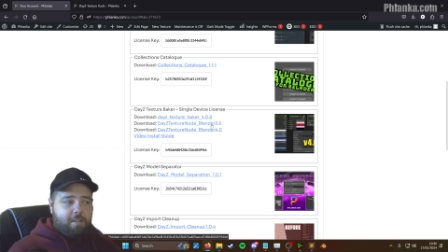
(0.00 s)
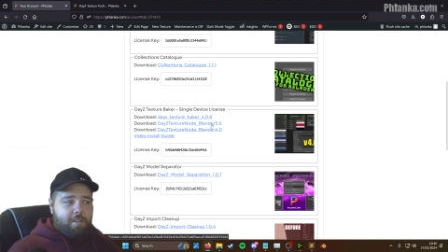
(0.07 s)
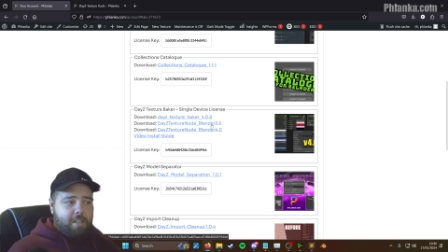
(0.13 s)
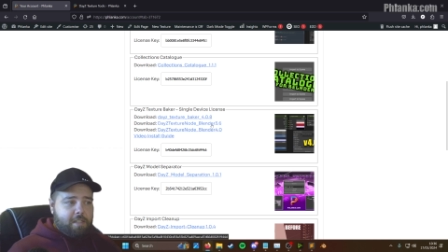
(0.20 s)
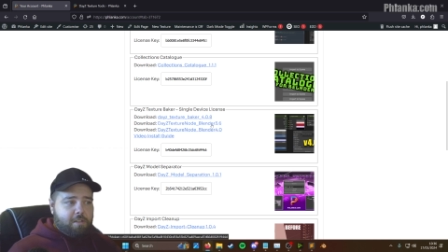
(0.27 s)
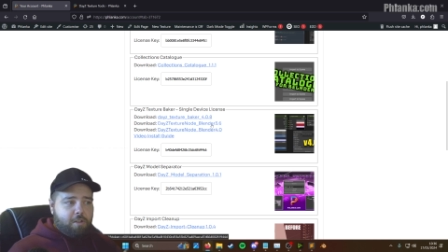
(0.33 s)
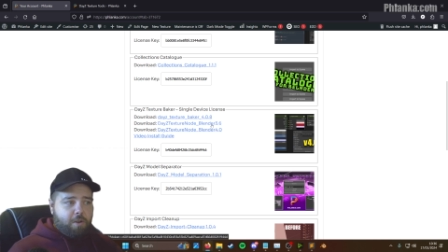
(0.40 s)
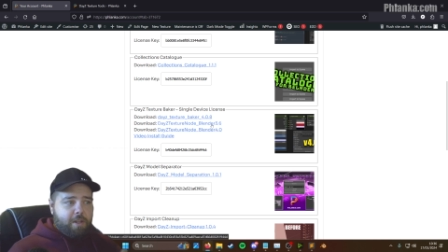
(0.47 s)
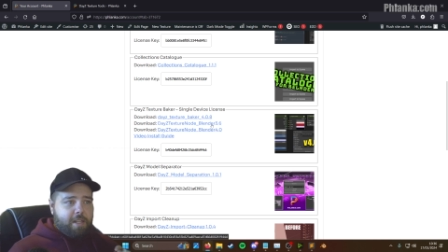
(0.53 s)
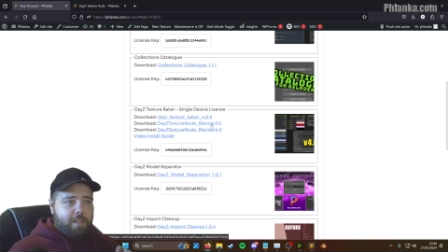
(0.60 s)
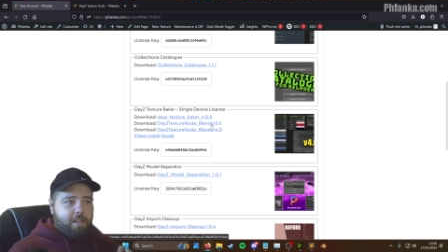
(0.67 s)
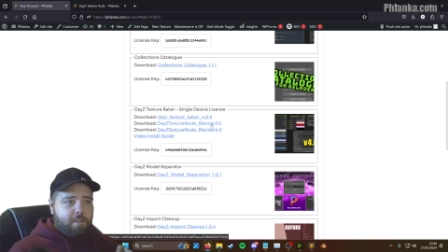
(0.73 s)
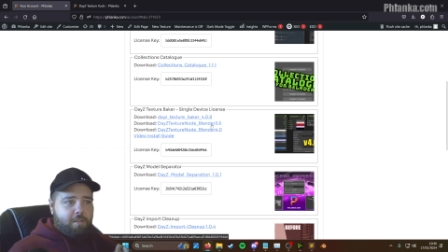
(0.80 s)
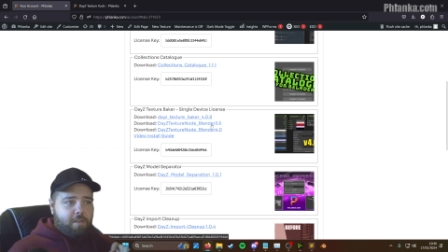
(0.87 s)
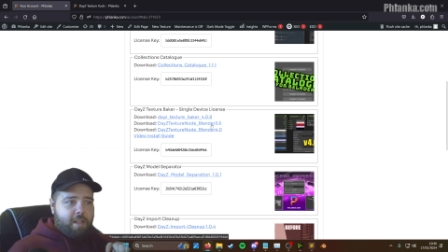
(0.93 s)
This is only
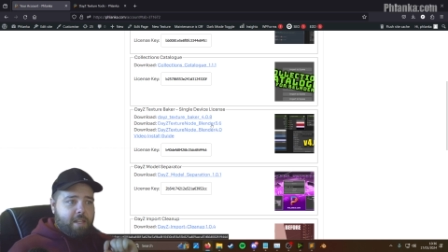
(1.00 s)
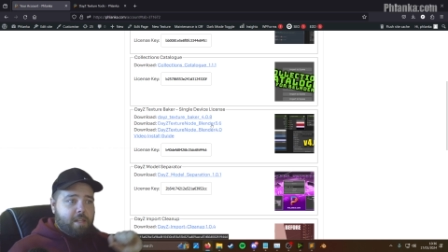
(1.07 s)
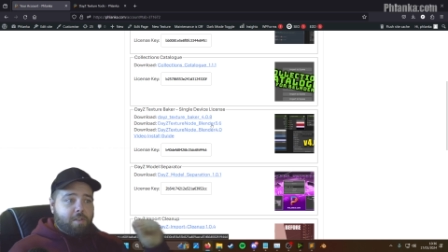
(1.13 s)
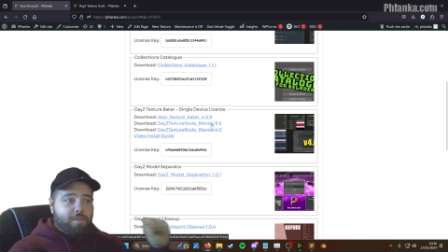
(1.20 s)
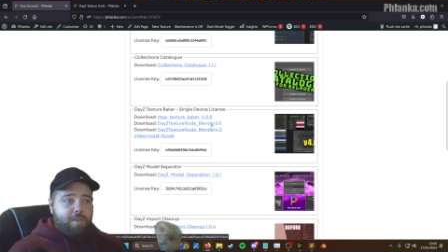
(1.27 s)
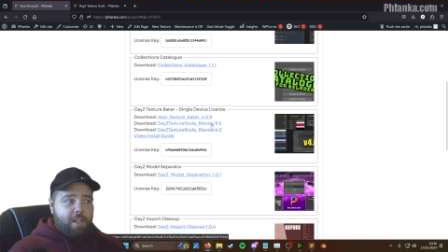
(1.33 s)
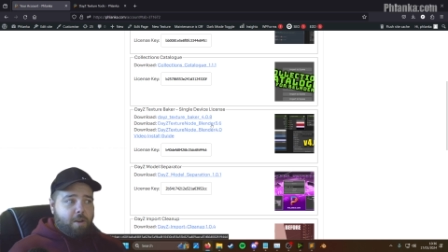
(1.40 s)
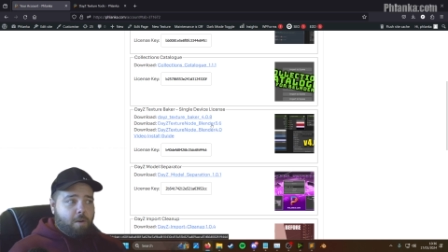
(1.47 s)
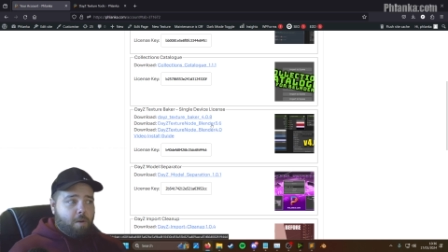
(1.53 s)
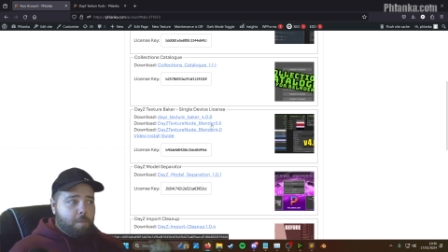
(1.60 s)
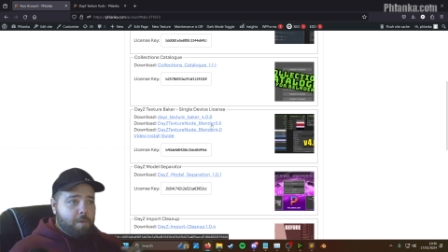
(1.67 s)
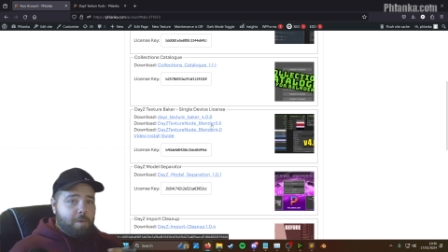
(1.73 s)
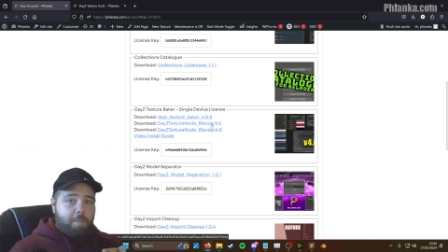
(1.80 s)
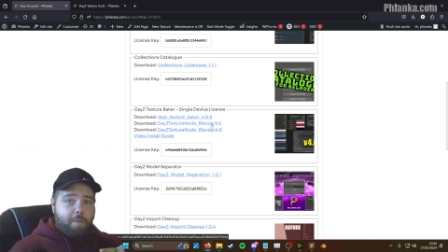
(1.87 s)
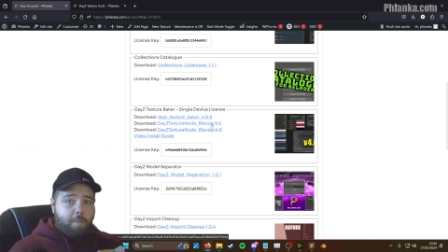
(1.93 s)
in this in this video. I
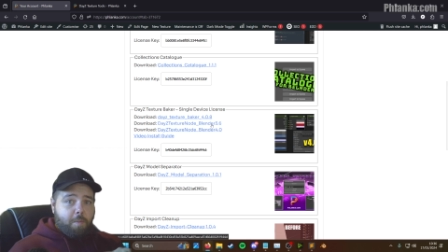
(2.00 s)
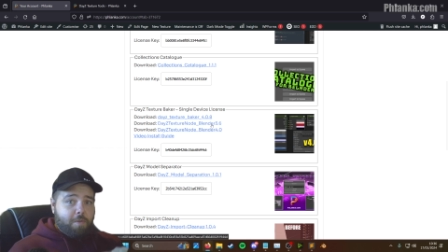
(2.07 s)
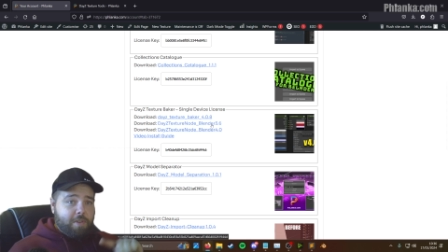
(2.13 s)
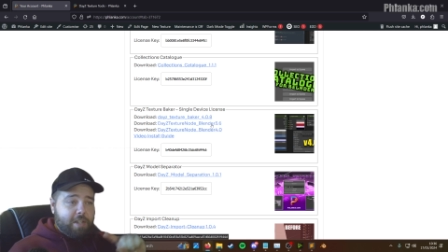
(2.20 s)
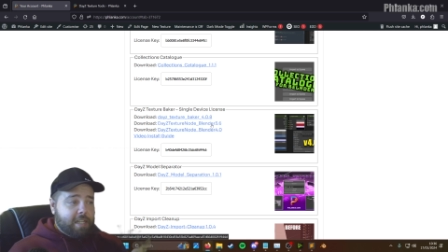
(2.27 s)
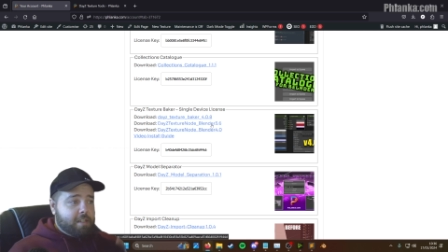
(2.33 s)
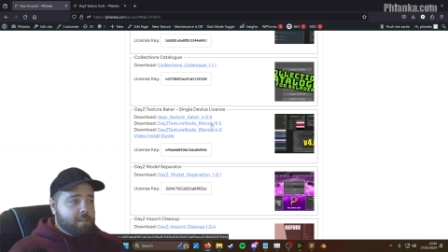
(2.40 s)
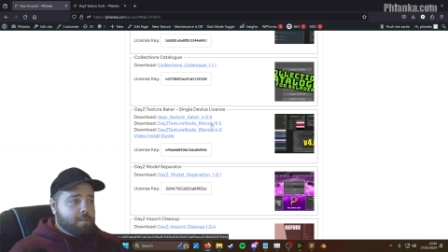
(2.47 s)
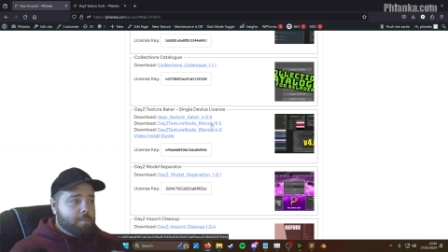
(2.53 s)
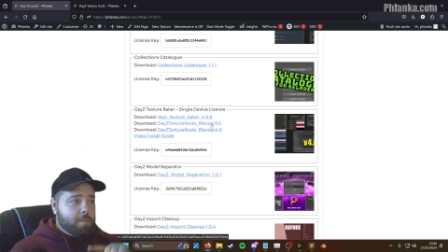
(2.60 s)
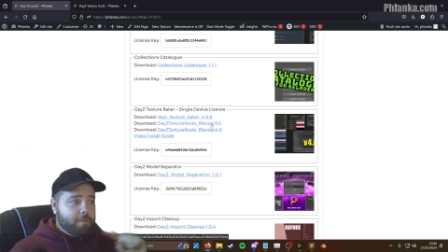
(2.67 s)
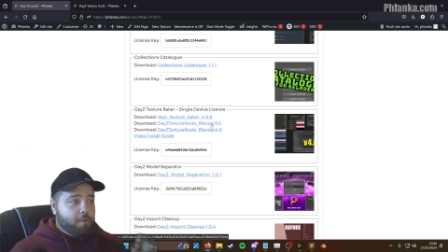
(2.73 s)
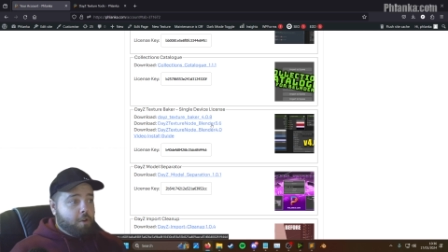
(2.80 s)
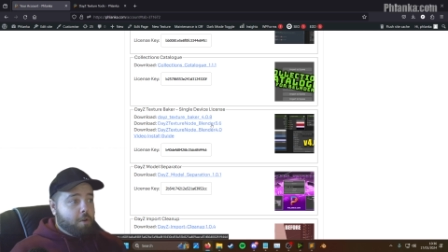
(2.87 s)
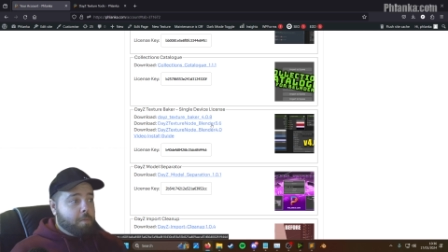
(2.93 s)
will be removing this
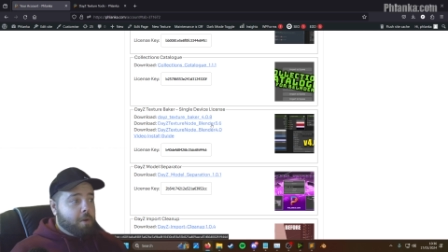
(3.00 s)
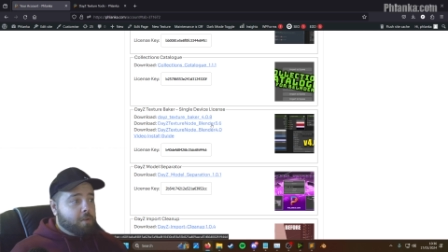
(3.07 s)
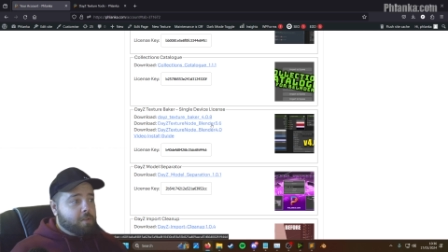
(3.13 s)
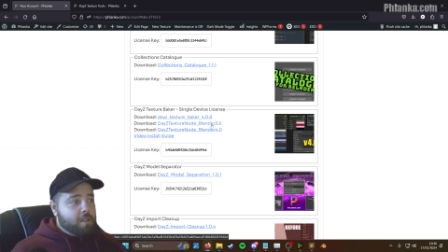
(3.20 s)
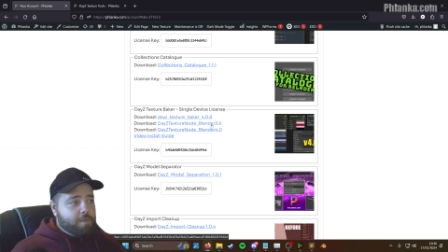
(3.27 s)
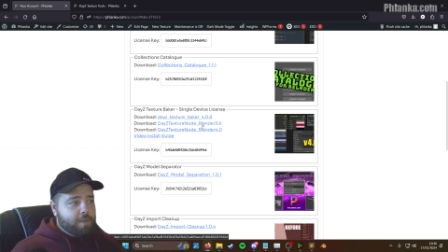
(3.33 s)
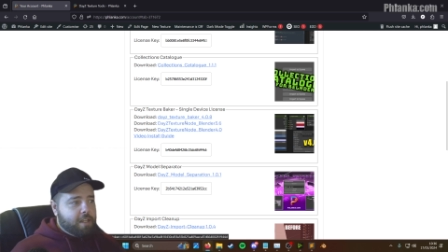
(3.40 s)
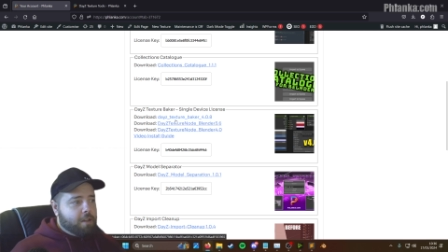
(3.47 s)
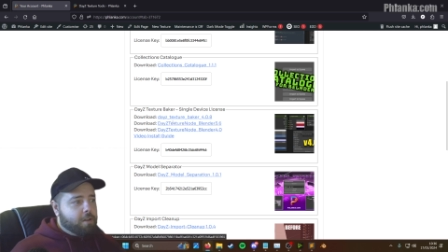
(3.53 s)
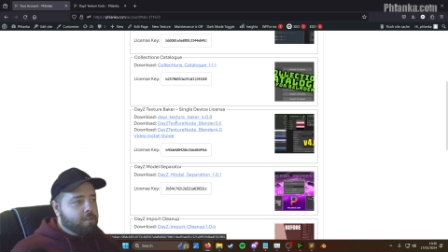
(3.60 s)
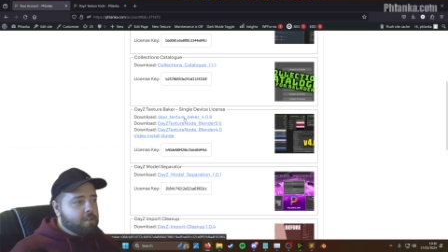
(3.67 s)
before I post this video.